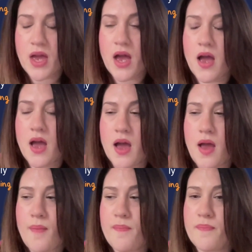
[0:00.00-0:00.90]

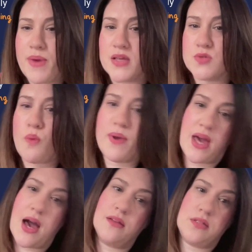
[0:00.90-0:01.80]
because what we
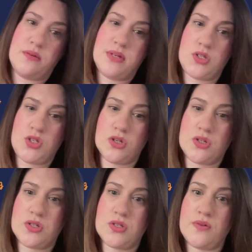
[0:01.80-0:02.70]
can't do is
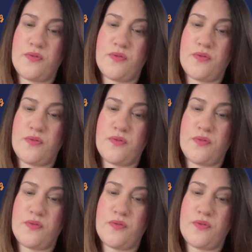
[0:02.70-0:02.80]
just